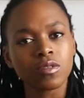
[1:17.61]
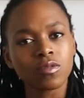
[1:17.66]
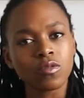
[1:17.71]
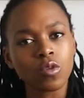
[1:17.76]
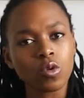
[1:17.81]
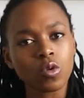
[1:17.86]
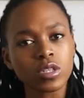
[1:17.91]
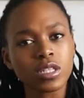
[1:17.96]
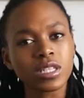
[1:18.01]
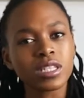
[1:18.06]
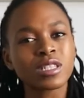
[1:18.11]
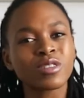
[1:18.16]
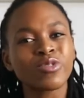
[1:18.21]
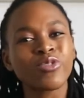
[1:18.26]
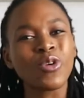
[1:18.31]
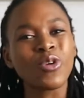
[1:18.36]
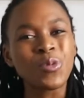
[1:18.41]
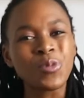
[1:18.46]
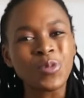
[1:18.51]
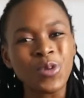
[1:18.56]
forces
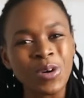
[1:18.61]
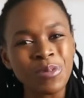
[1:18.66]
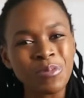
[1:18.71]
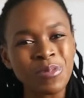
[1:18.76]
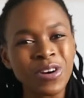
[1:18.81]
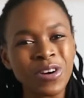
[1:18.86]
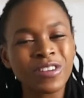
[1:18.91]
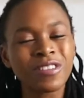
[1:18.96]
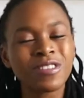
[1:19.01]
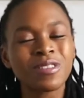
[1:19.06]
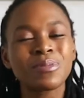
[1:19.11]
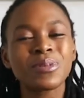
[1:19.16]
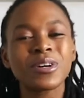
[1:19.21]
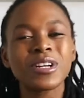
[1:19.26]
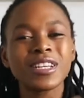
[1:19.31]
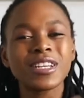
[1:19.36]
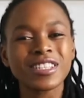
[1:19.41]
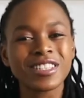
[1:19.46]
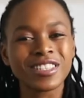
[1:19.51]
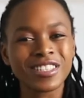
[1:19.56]
from one part of the
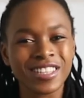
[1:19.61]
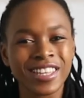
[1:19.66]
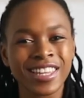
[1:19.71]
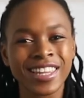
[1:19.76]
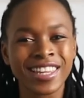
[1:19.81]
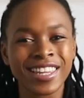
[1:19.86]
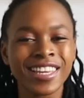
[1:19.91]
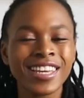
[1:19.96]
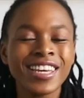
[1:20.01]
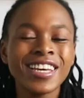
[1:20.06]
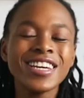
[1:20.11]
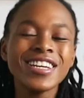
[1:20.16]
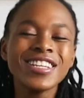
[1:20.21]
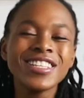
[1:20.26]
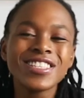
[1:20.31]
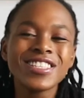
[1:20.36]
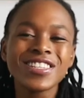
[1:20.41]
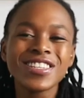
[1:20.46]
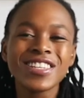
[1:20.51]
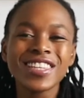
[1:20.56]
body
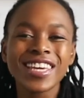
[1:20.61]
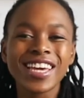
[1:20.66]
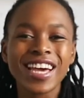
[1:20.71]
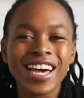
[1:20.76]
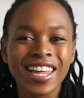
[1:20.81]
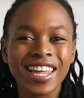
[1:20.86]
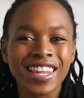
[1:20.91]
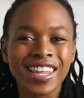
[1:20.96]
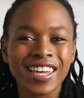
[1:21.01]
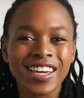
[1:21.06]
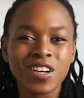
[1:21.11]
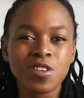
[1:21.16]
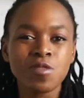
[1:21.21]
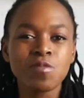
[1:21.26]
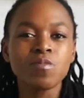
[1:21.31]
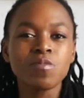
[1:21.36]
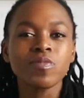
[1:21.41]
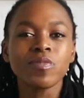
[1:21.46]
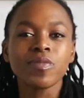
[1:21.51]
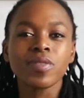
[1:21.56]
to the other,
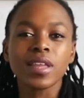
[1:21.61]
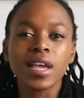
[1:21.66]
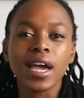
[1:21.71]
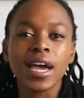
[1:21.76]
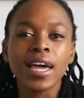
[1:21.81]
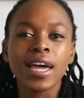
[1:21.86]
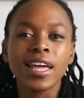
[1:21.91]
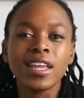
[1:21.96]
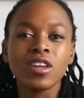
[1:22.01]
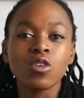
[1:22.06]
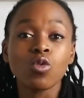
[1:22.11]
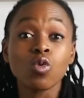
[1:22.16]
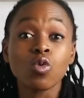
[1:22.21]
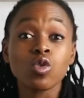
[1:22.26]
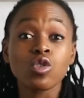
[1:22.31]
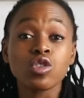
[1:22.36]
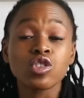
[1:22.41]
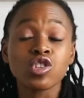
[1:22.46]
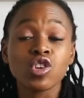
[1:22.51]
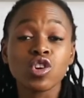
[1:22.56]
and
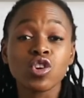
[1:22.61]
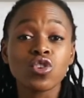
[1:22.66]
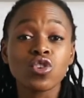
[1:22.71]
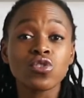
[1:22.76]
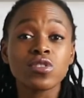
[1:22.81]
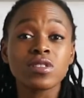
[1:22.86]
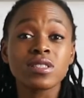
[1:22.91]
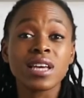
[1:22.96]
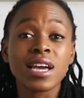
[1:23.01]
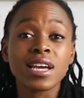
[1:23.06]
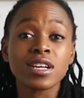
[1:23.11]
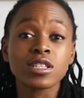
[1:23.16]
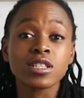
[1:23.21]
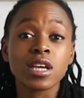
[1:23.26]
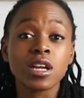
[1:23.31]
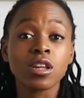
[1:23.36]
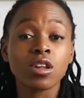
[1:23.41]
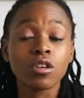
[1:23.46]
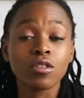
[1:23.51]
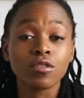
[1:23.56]
also takes
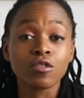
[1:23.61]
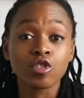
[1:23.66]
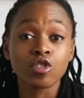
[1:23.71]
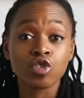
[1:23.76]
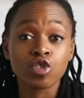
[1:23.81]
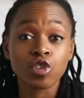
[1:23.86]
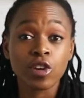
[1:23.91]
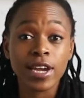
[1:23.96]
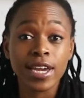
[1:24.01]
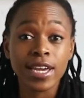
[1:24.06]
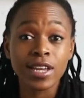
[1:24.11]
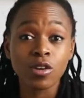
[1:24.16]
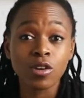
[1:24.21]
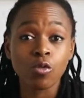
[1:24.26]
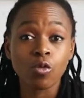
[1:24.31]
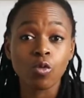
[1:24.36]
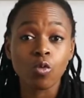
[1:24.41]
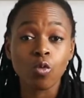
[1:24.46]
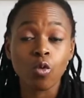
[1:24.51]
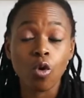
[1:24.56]
a lot of
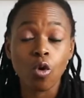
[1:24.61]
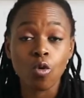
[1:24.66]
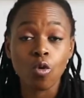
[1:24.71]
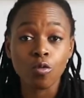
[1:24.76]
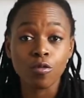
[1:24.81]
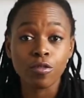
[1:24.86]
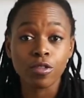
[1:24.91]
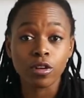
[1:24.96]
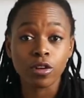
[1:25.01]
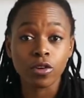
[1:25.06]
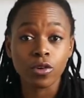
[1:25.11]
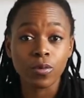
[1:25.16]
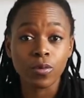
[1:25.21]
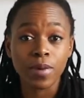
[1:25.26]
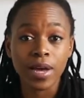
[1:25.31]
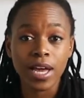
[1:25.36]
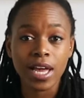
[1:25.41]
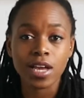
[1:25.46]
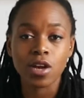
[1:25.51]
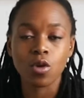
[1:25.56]
strain off the lower
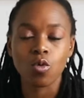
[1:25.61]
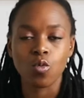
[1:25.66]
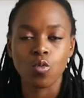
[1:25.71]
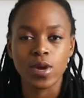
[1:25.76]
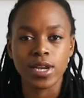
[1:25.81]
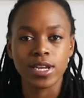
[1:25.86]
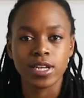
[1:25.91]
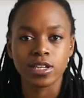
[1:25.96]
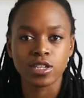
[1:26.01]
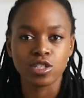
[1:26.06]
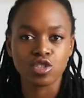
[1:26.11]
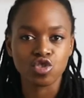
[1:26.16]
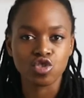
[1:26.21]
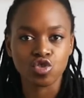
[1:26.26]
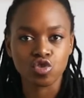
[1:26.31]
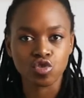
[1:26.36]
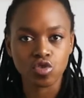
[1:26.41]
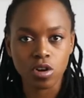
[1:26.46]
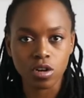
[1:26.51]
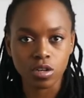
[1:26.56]
back when it is
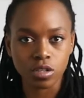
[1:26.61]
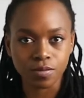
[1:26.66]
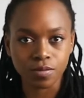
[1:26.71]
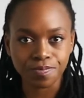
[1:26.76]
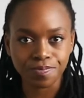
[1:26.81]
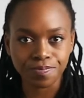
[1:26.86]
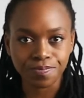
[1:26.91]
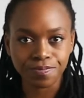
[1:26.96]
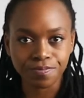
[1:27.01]
strong.